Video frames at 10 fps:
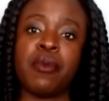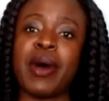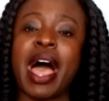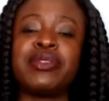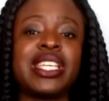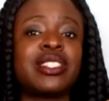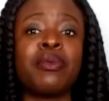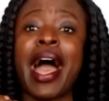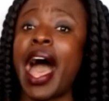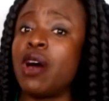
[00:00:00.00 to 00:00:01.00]
Perhaps there's
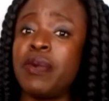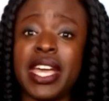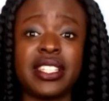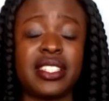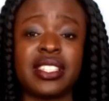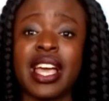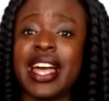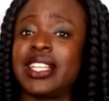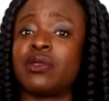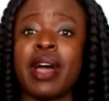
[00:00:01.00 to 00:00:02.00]
some habits
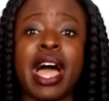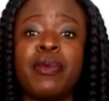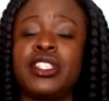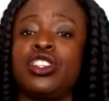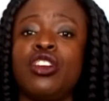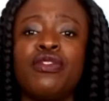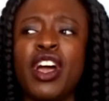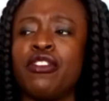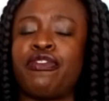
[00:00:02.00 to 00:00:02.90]
that you've